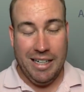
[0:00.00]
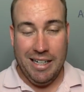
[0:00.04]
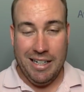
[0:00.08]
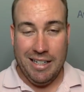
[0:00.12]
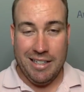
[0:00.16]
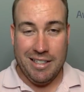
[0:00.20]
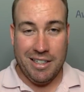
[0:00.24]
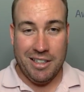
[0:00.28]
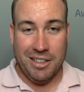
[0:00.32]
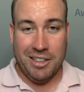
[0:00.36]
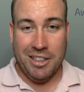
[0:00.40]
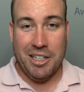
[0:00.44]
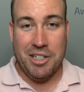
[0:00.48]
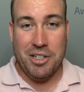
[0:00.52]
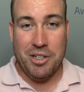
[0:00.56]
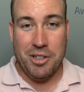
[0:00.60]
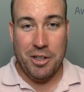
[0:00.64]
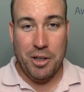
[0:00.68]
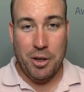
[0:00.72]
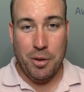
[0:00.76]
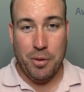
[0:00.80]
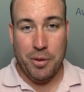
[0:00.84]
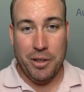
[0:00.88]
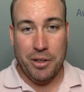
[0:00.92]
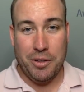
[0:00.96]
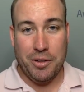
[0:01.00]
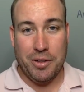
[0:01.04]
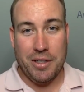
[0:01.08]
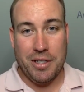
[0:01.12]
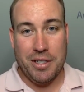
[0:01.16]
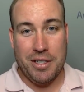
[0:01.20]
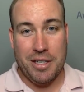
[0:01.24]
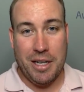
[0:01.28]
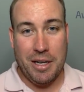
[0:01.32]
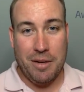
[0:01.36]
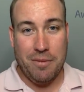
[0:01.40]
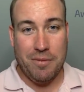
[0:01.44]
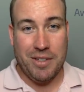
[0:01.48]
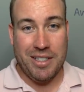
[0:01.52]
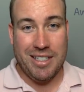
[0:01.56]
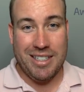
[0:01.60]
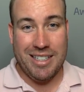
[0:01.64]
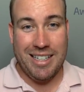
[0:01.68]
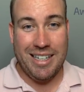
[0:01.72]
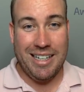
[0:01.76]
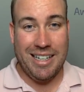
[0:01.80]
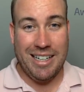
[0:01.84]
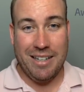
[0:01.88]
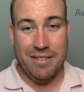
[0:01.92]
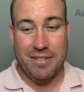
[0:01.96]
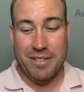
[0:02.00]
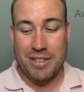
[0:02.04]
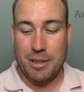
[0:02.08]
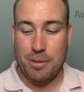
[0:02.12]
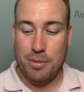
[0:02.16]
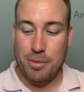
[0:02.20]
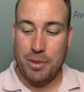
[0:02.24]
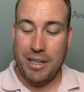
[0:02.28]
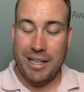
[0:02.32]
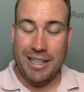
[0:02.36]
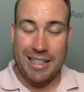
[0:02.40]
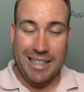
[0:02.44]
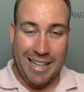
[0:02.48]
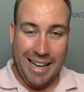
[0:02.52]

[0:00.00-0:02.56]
It's going to let you know when you're in the same vicinity of somebody.